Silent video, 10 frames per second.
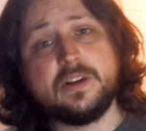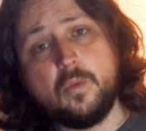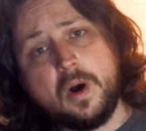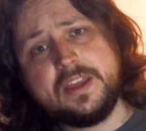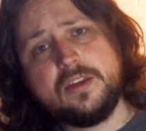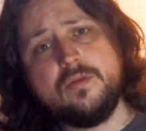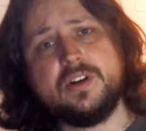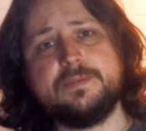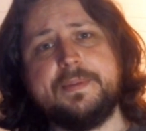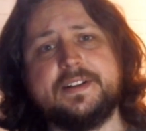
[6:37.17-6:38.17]
on what you
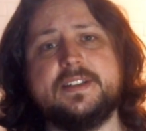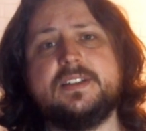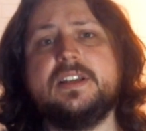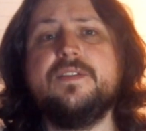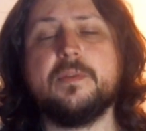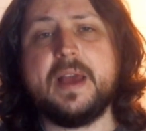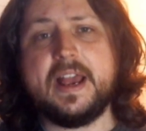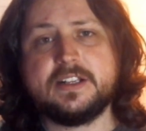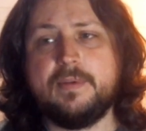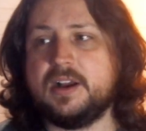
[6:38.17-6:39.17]
expect to see from
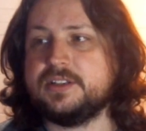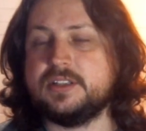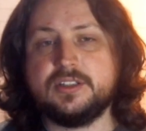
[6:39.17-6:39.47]
Xbox